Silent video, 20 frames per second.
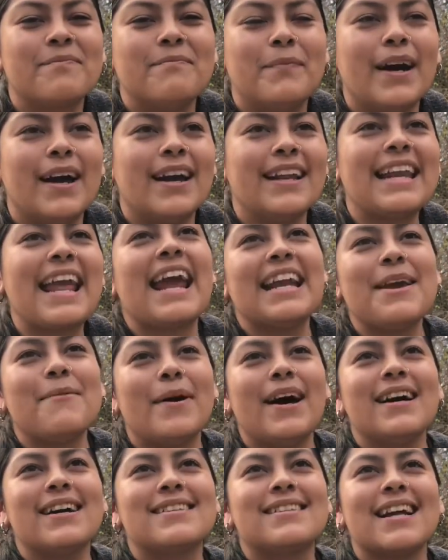But
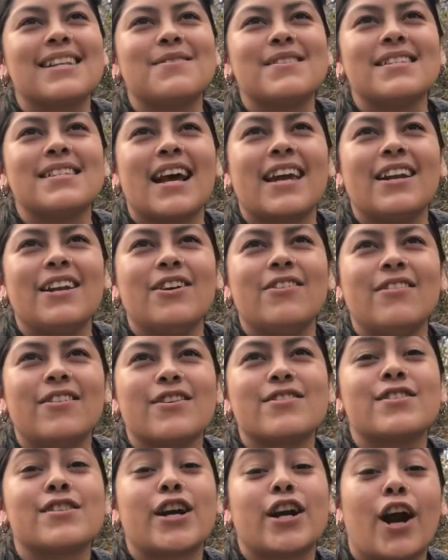ladybugs, that's what's attacking you in
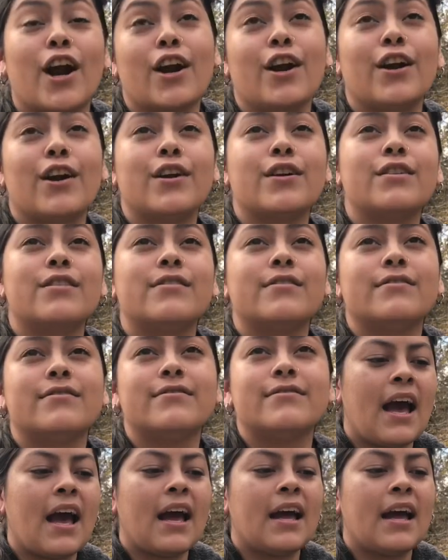your skirt.